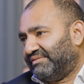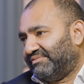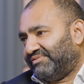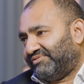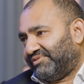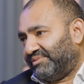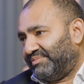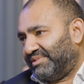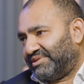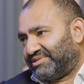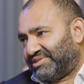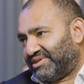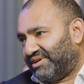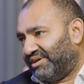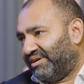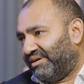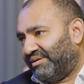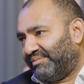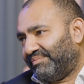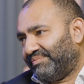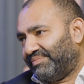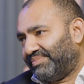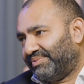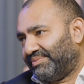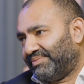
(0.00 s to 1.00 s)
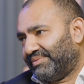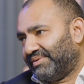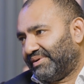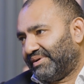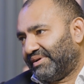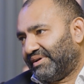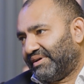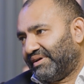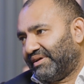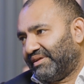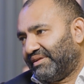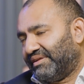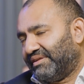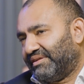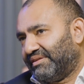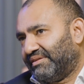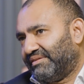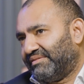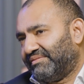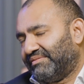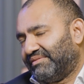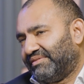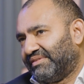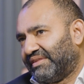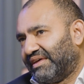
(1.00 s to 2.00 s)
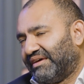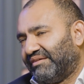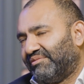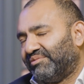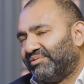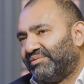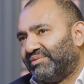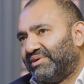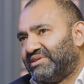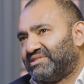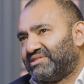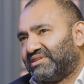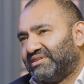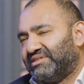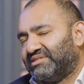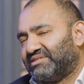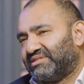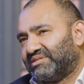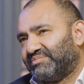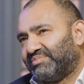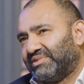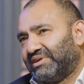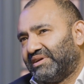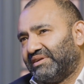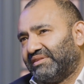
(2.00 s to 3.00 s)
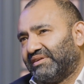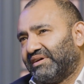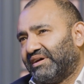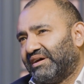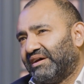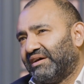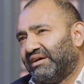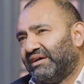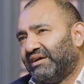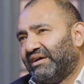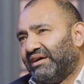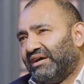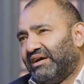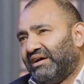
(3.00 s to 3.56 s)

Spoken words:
from the top, that always needs to be there.